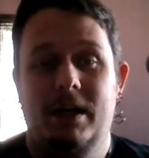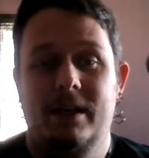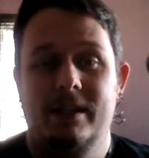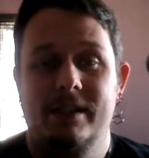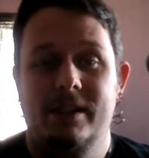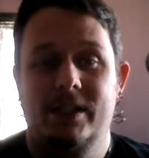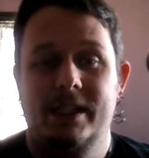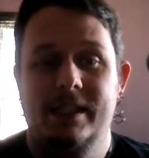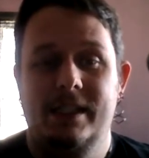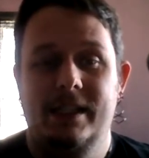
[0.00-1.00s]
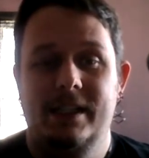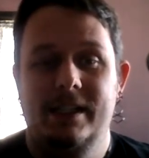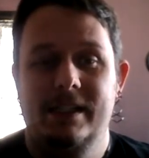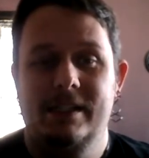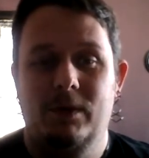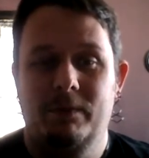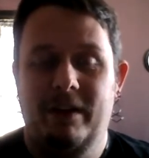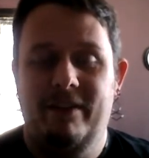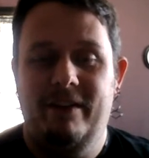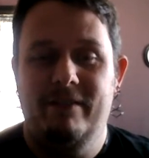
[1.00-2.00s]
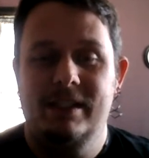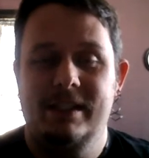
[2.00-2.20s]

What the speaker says: in this series is one of my favorites.